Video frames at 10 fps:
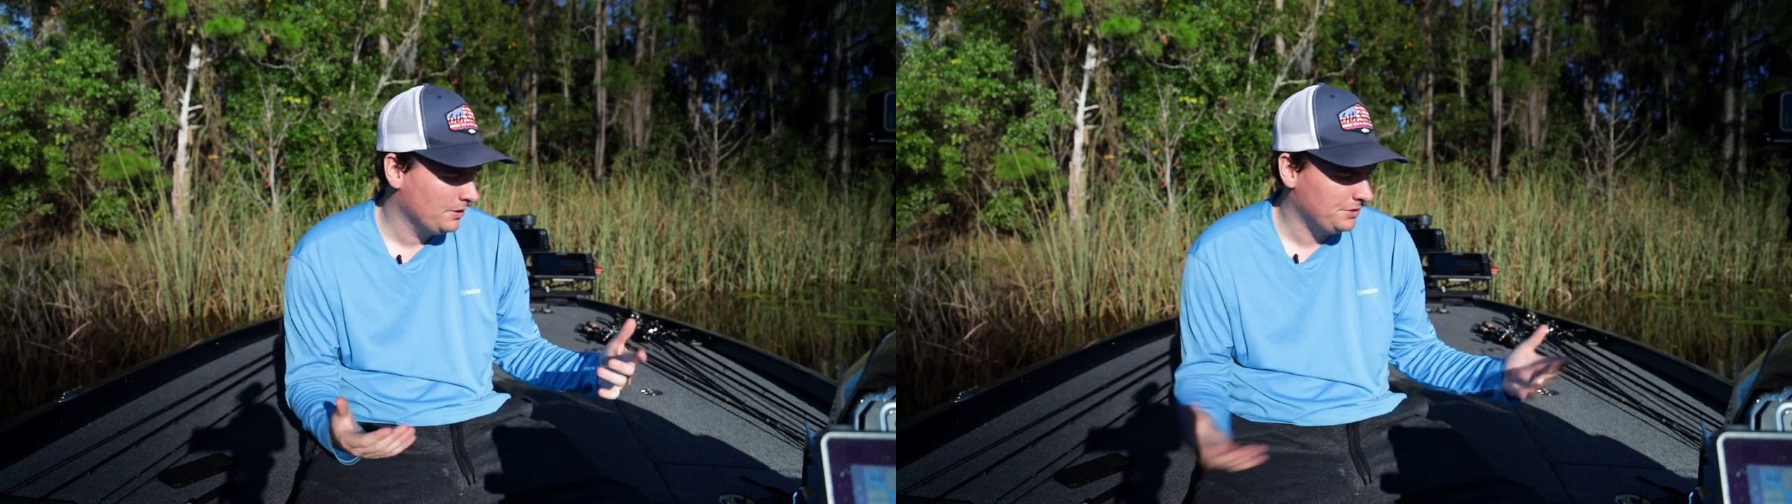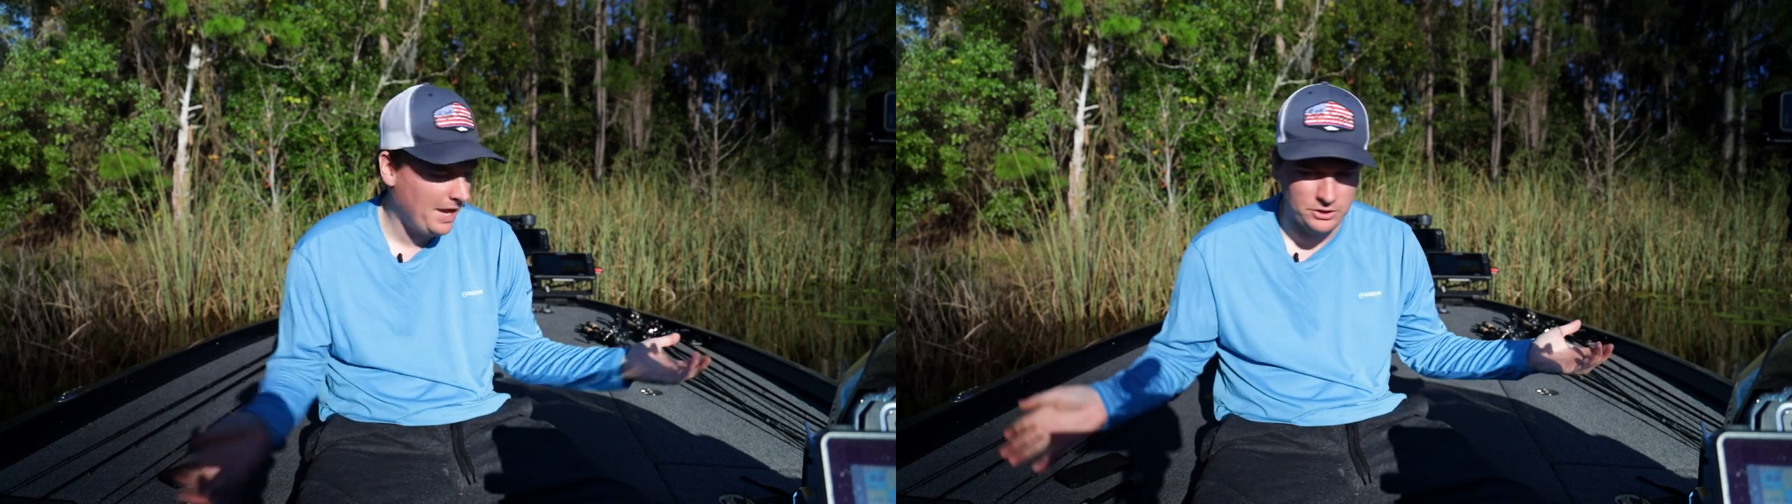
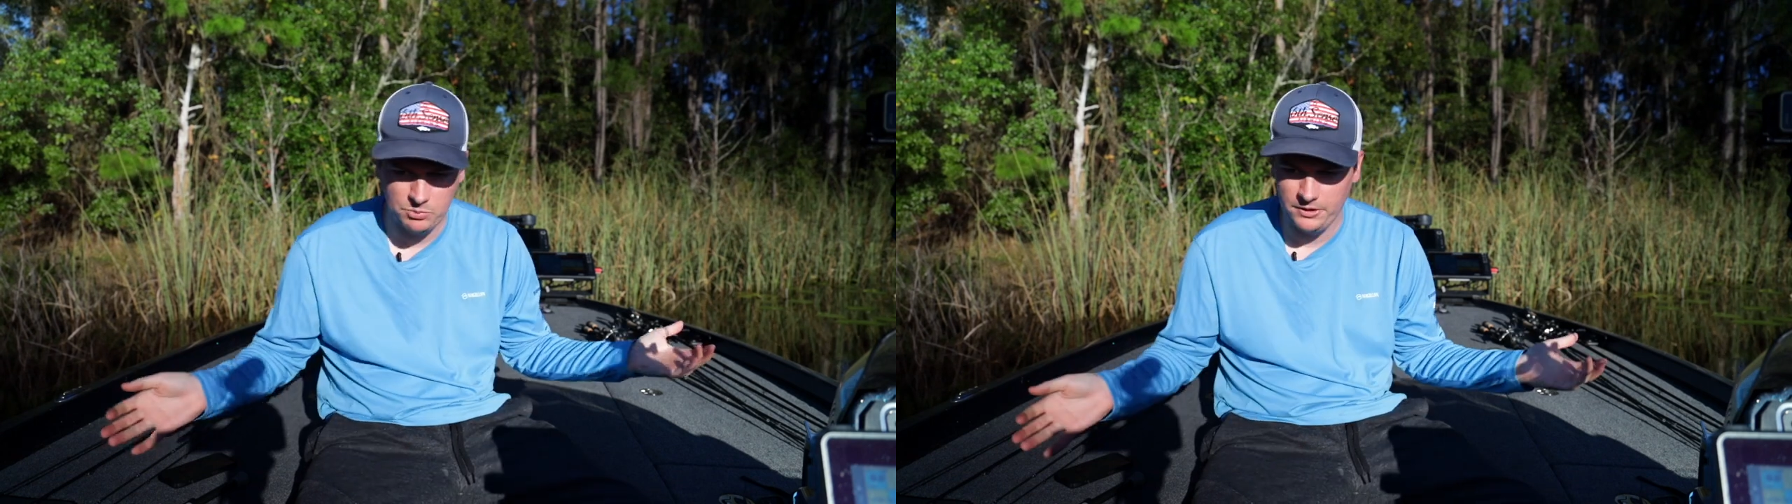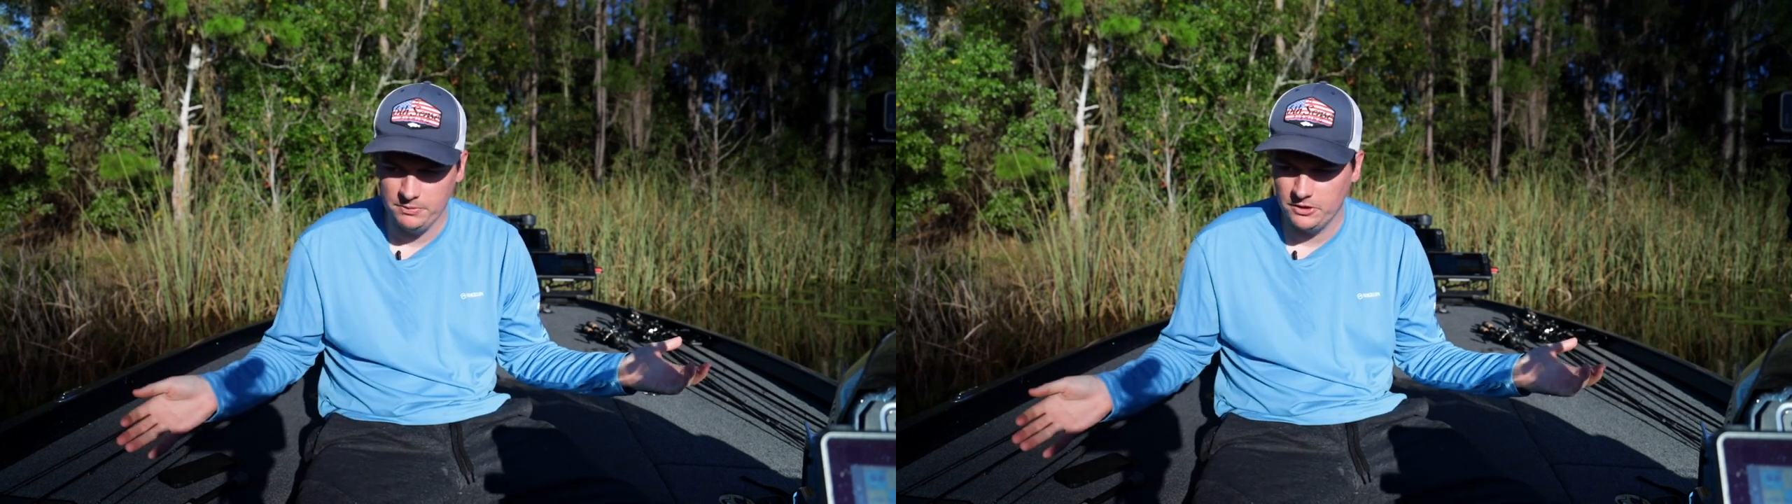that's
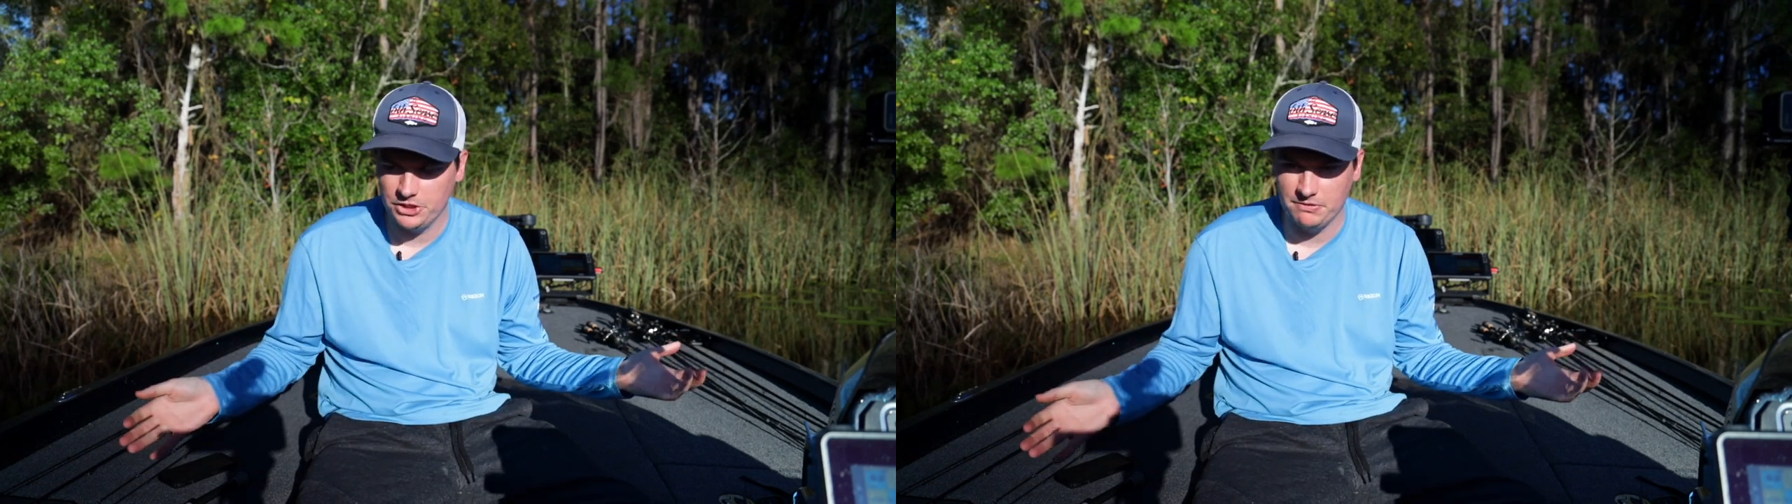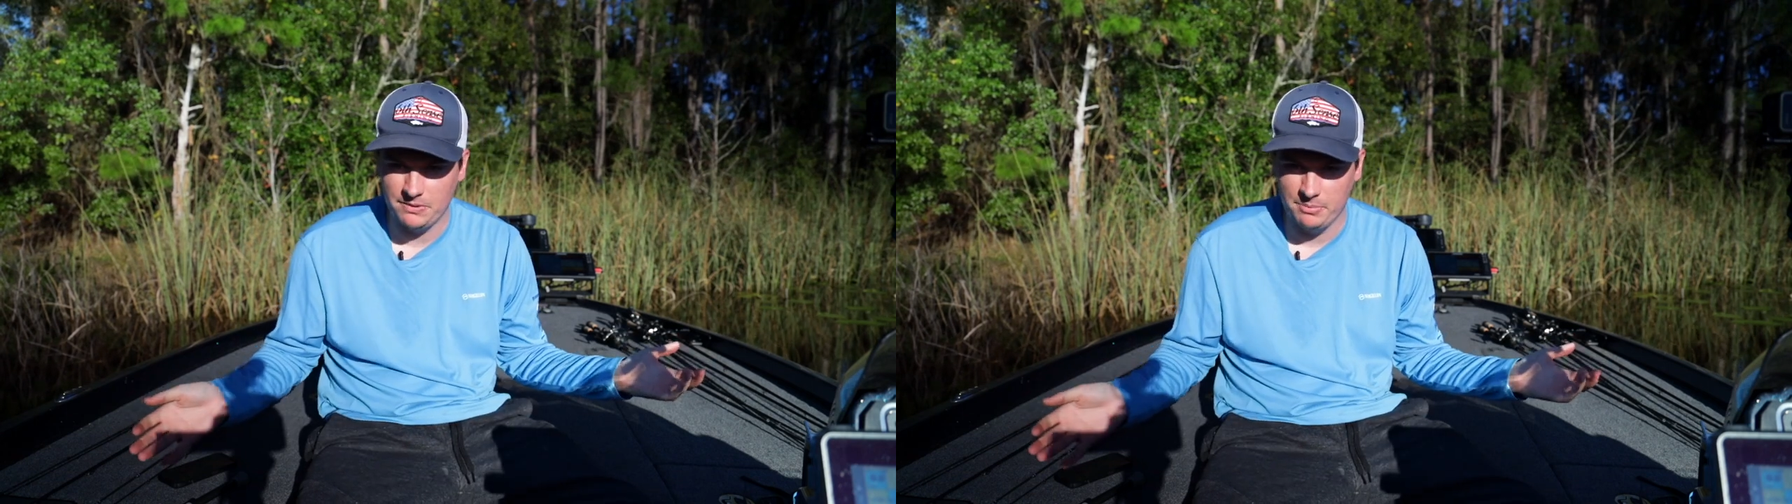pretty much
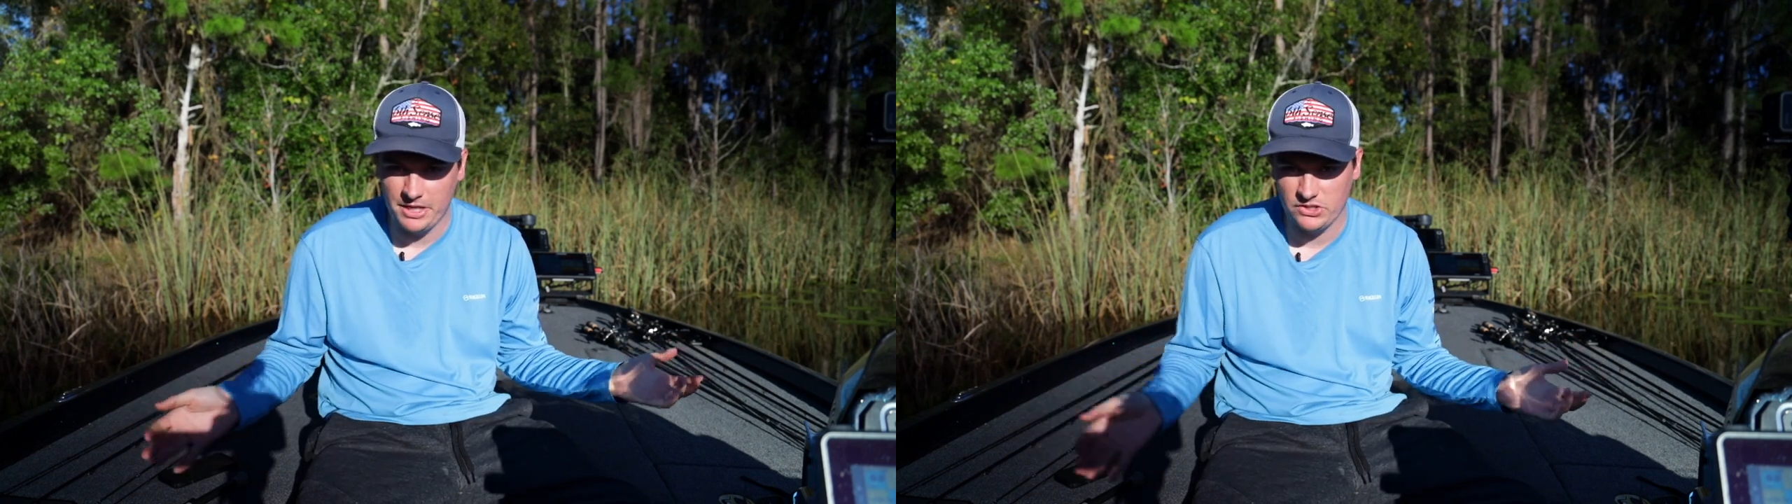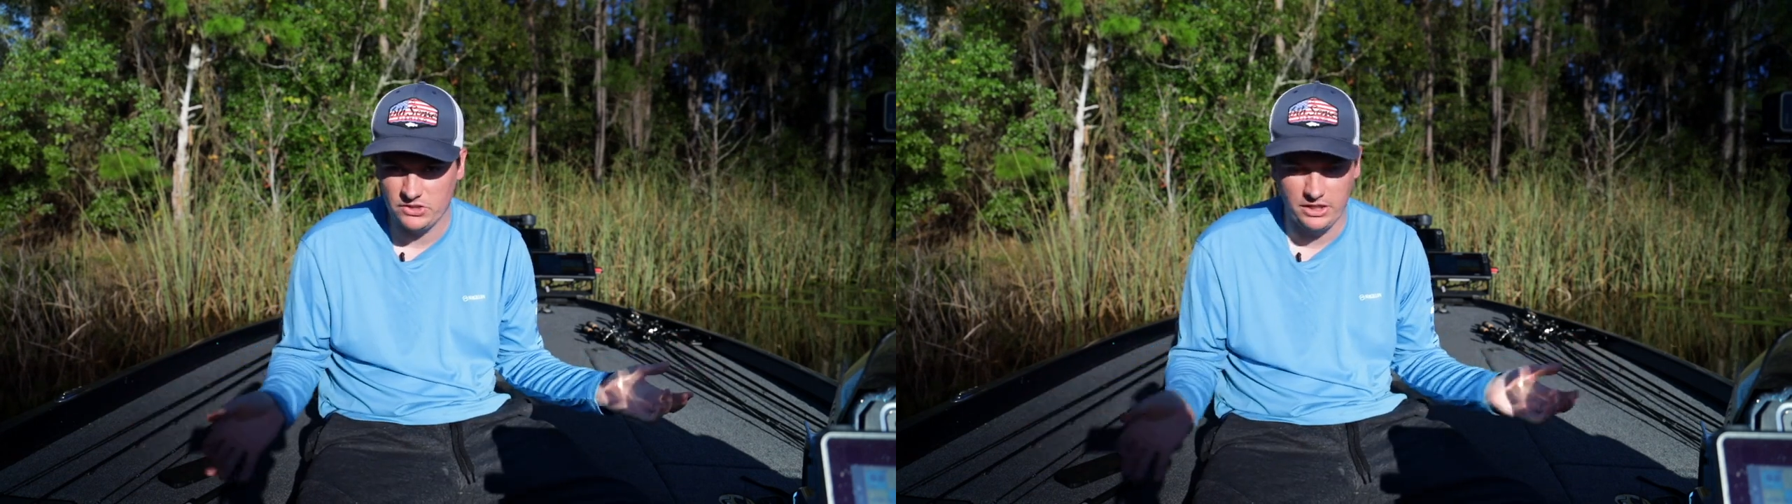it for
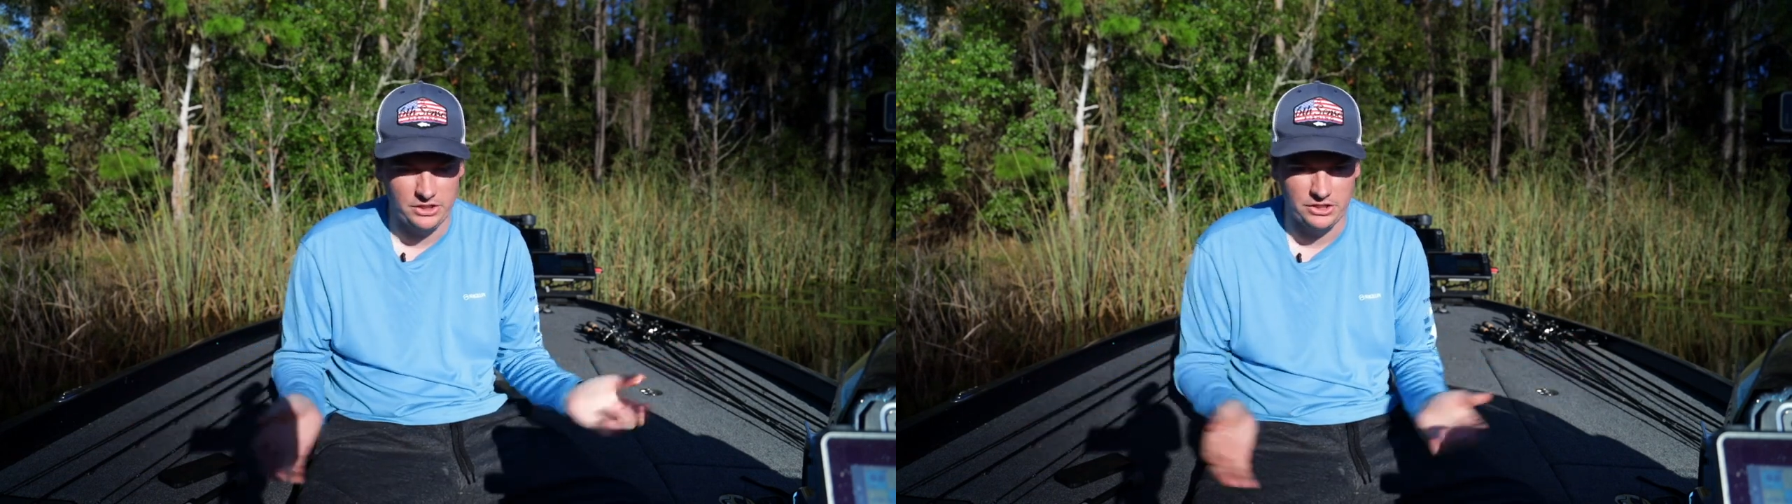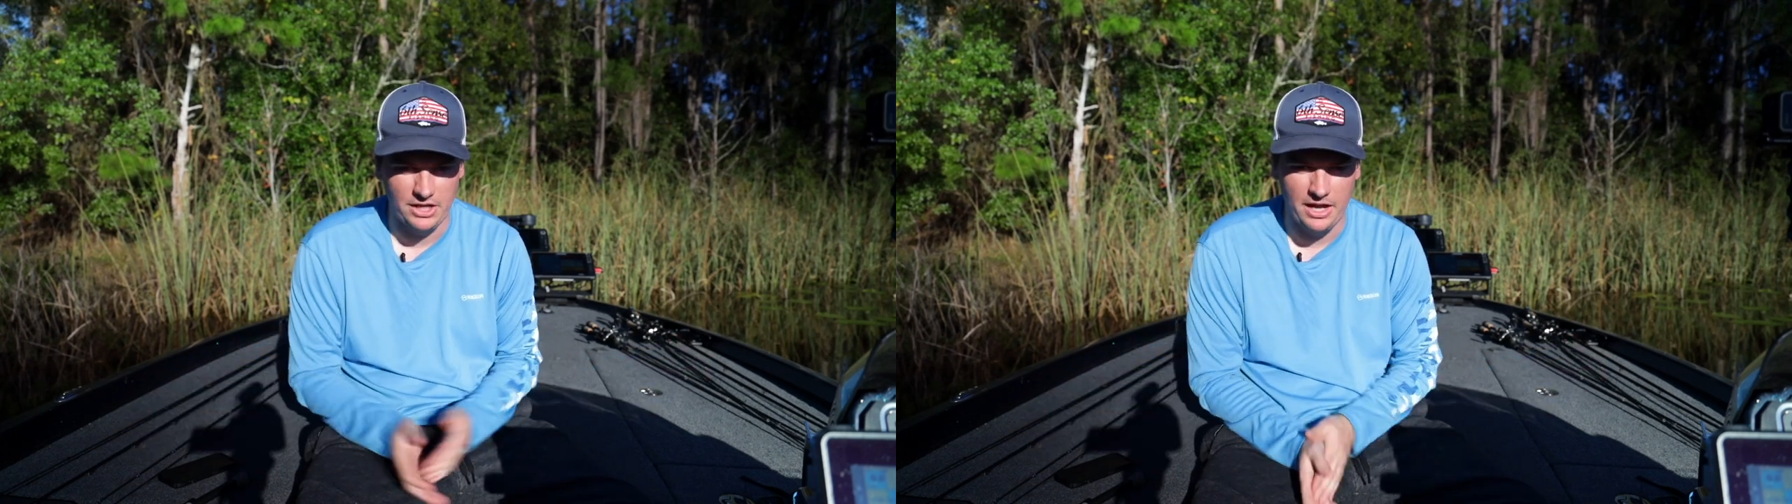bait selection.